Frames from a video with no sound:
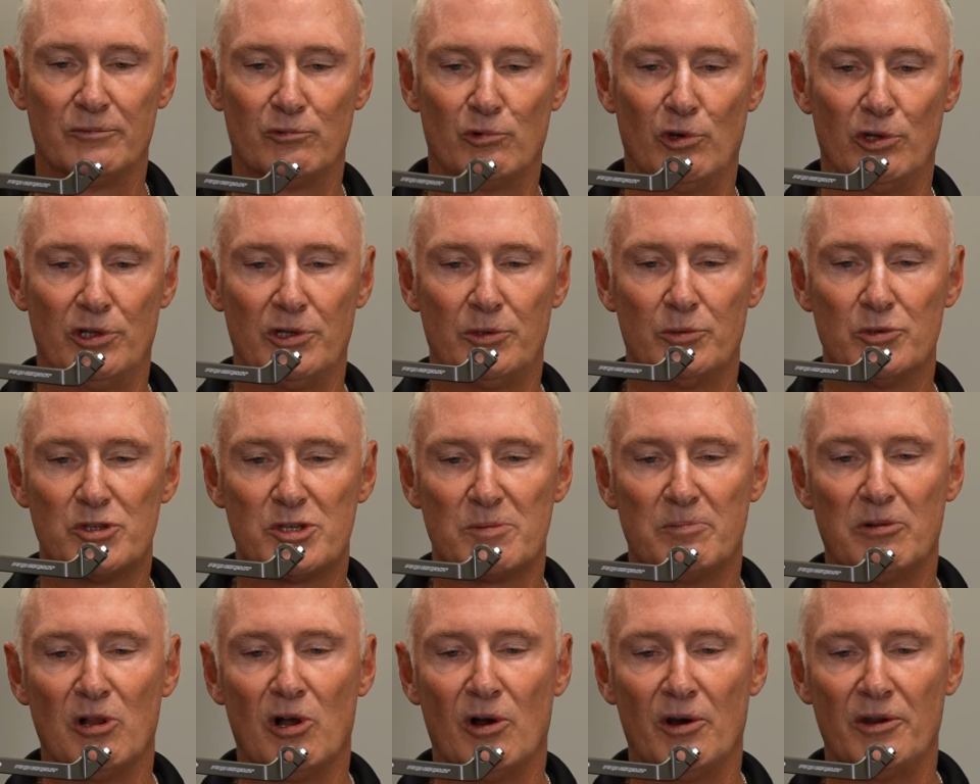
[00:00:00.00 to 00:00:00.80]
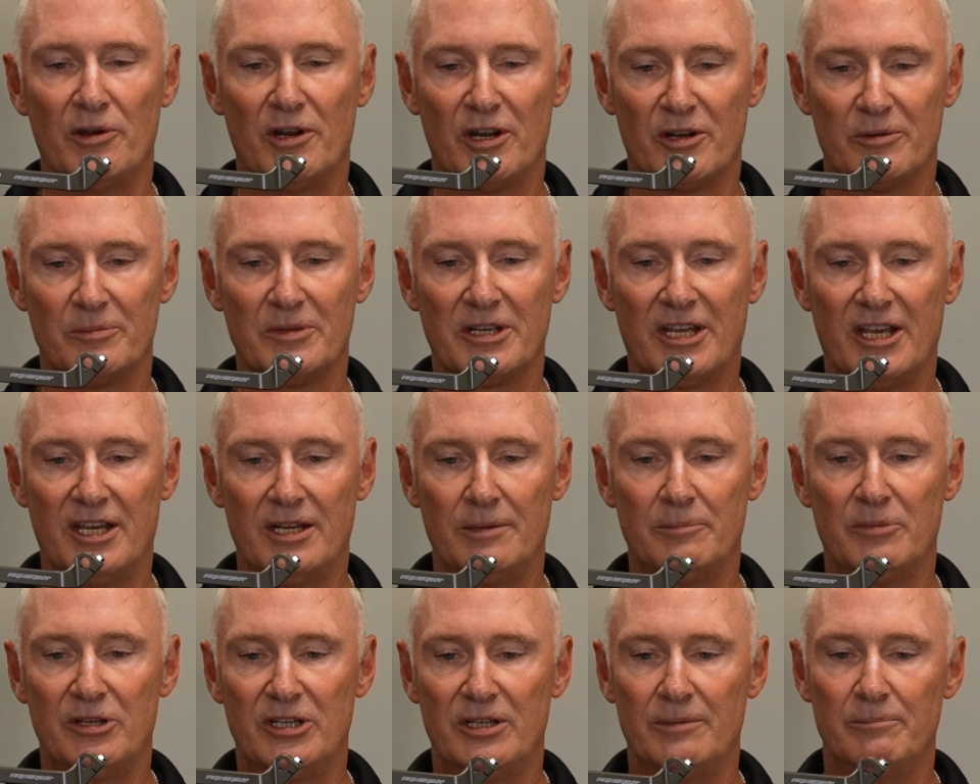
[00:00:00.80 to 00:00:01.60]
Really good spline on them.
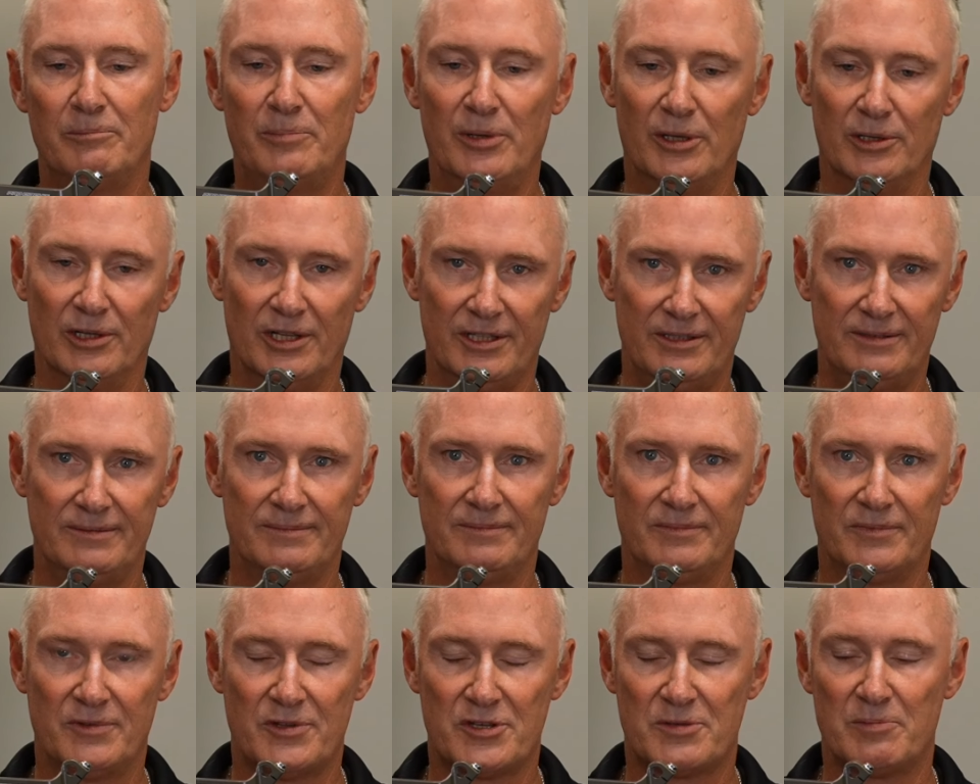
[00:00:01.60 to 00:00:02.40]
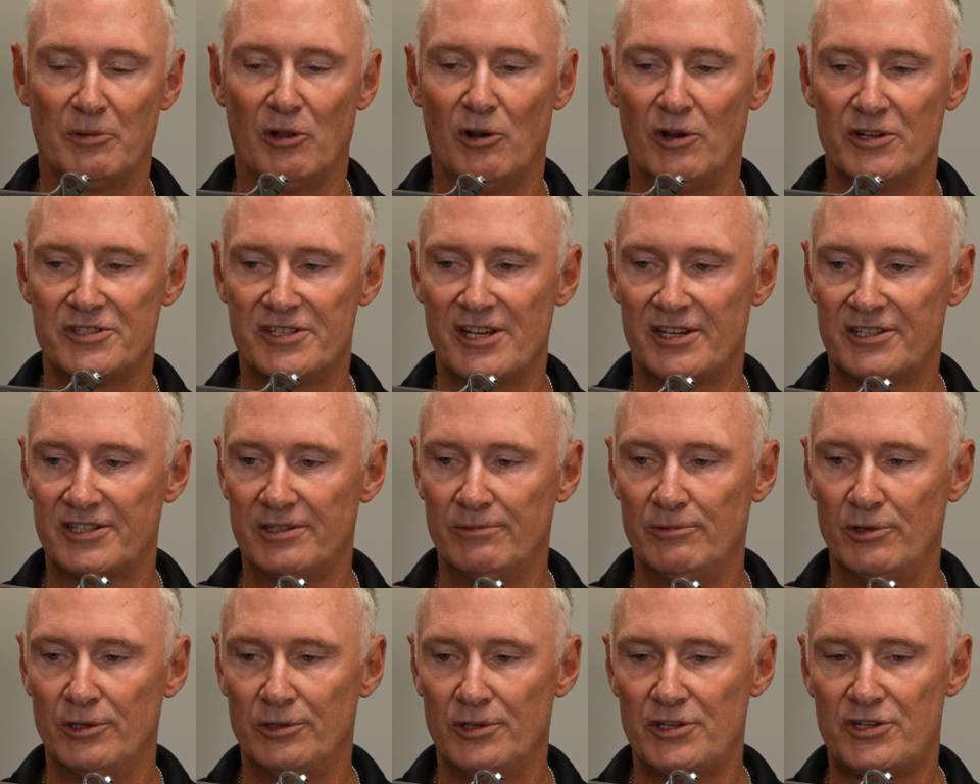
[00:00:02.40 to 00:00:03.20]
Again, being billet, the spline's actually
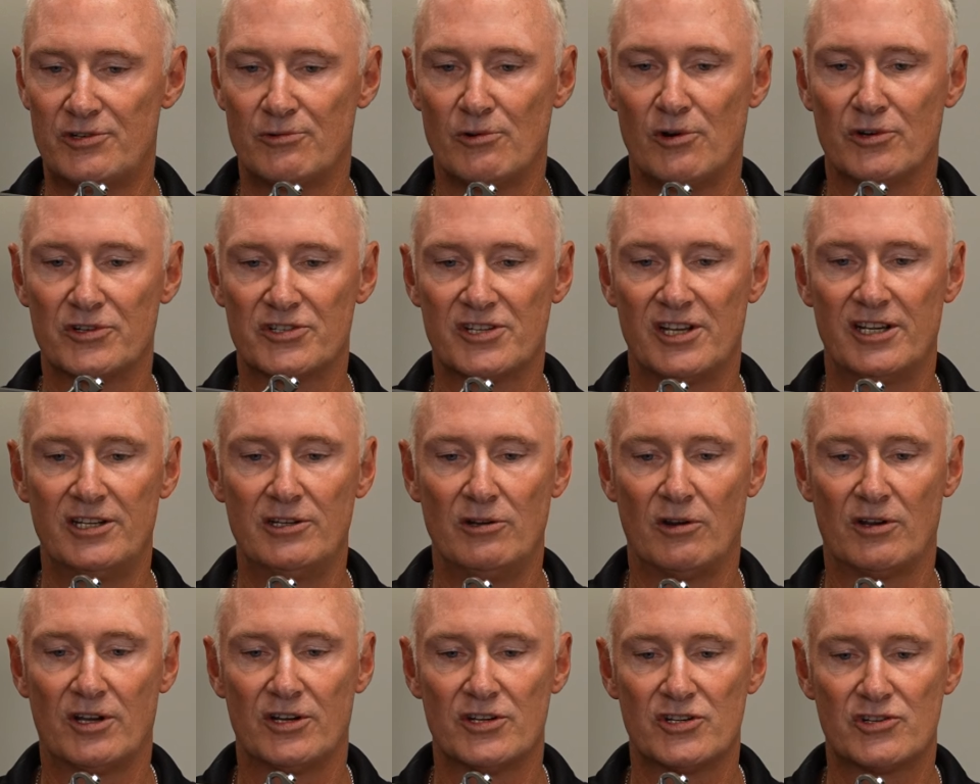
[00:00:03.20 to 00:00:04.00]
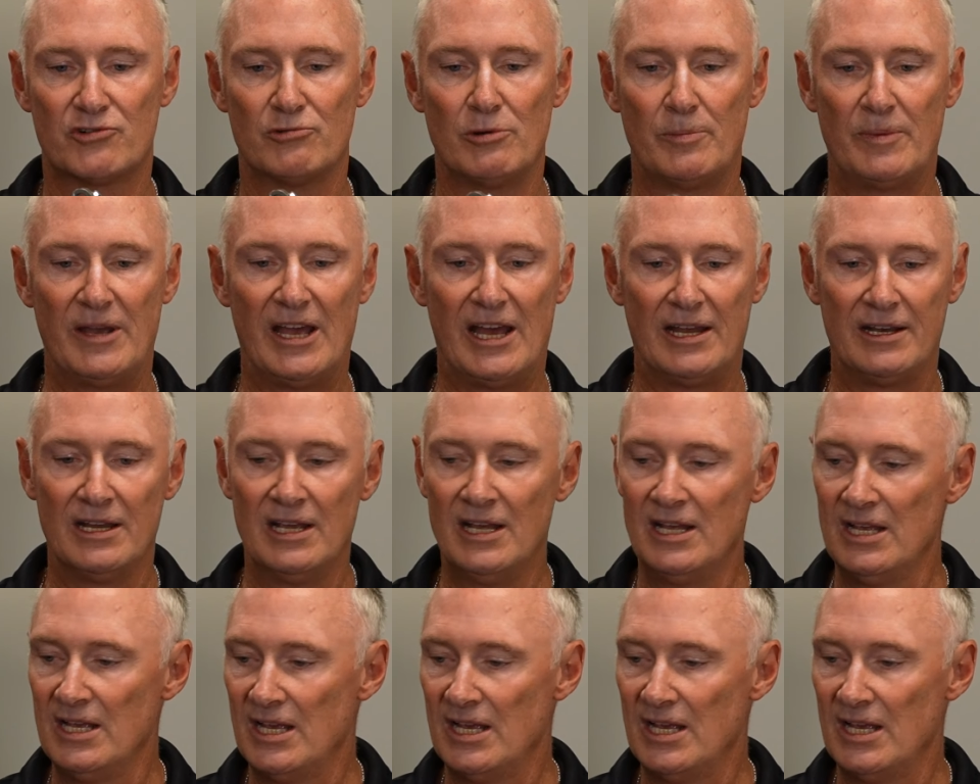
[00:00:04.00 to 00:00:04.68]
really strong, so you're not going to strip out.